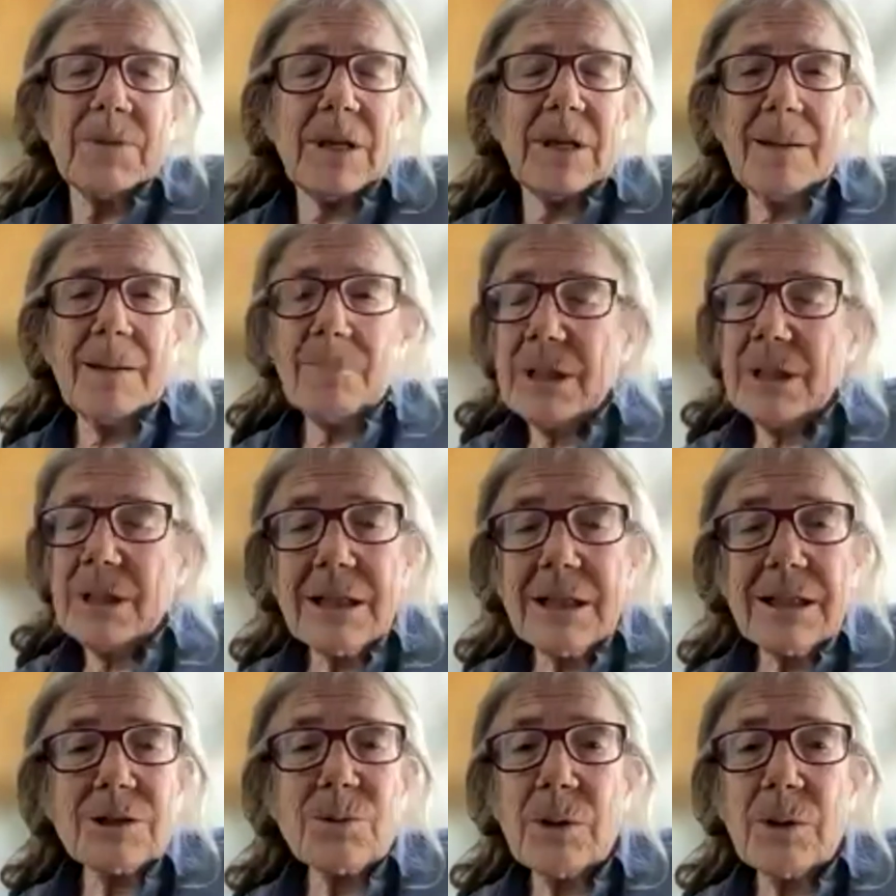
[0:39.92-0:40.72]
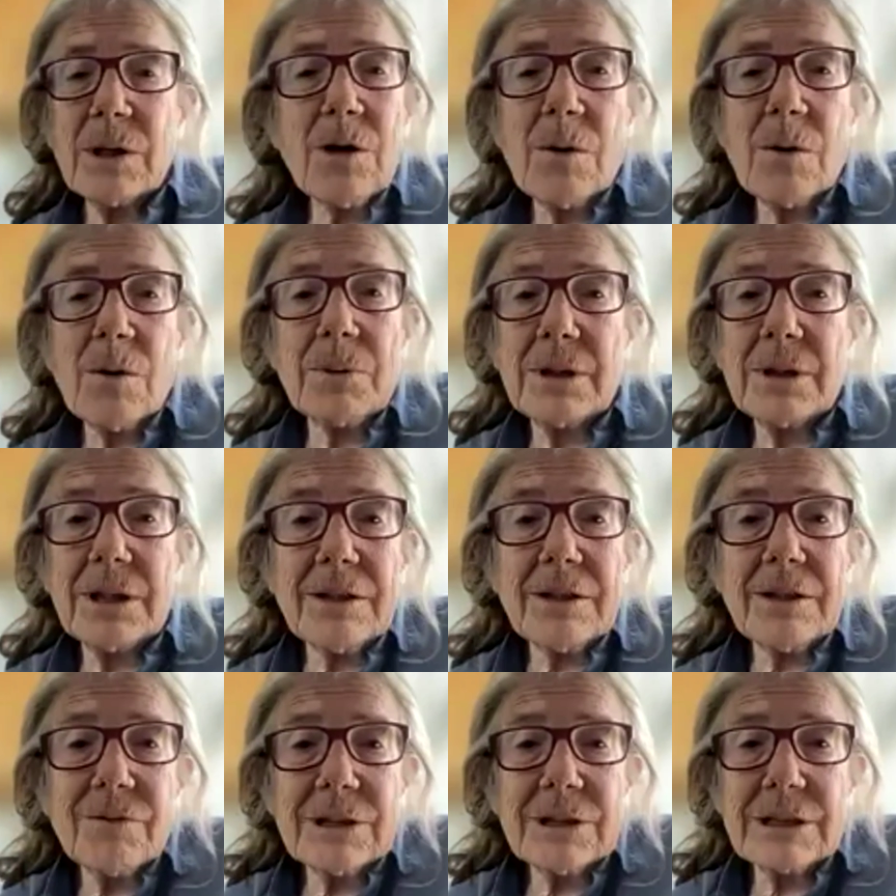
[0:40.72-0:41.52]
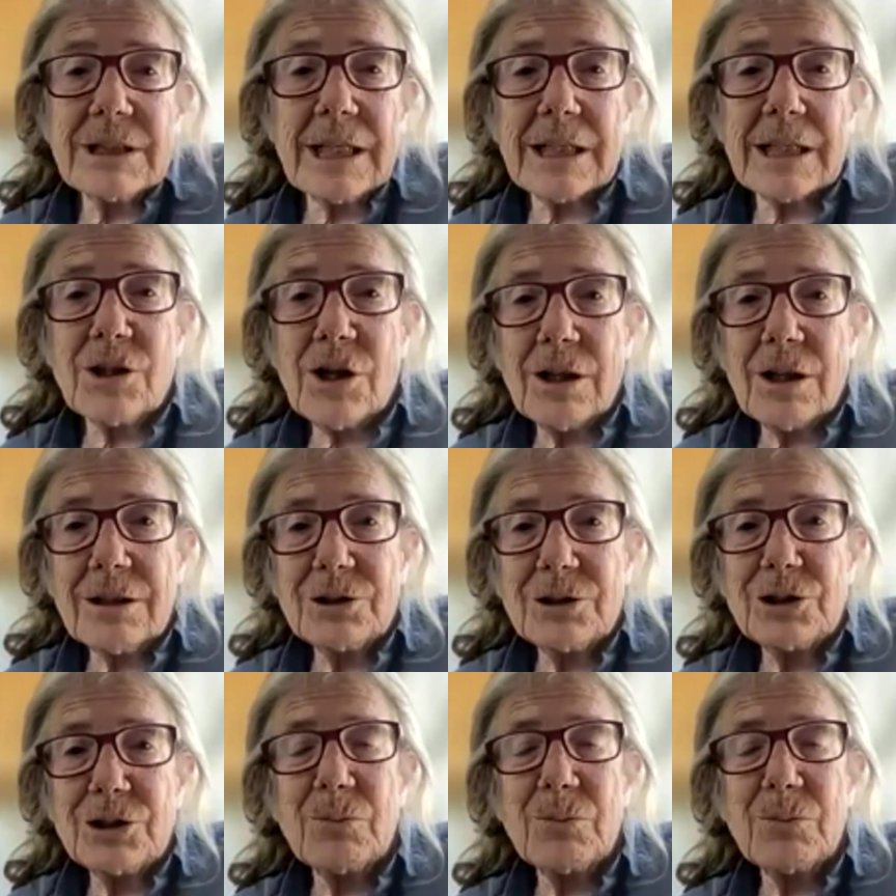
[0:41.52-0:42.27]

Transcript: And because we all believe in technology,